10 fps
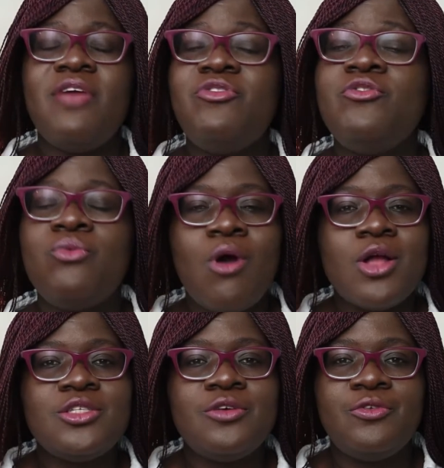If you've
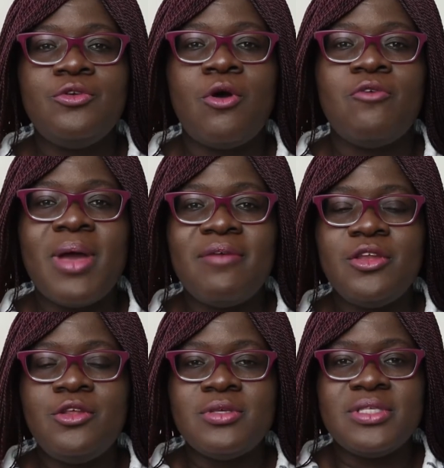watched a few of my
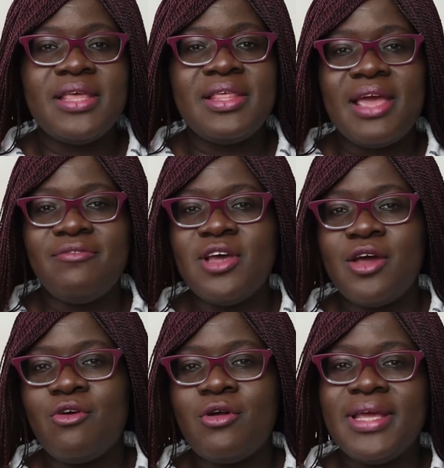videos here that I've
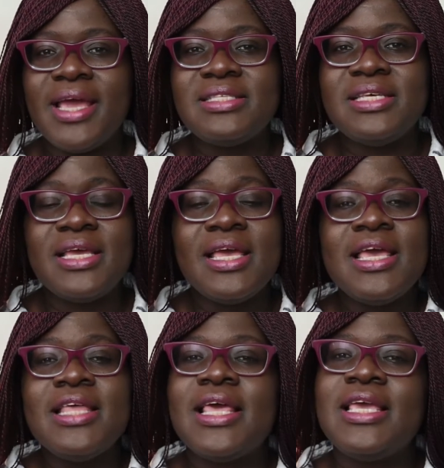done on getting
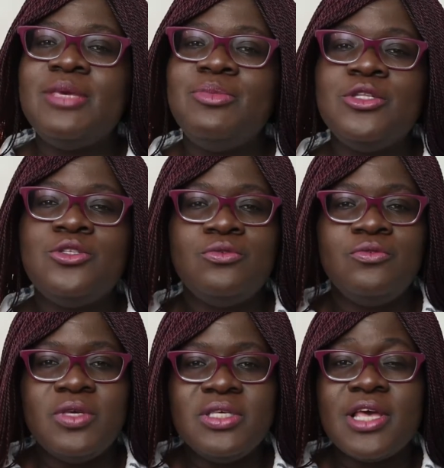the EB2
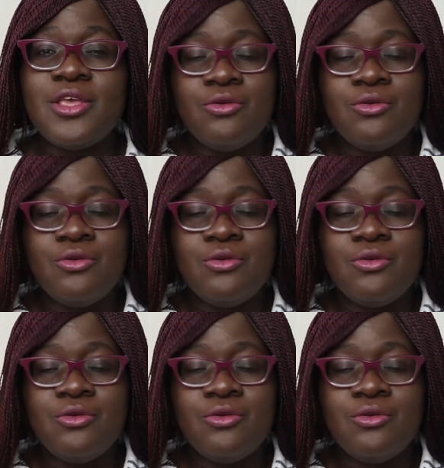visa,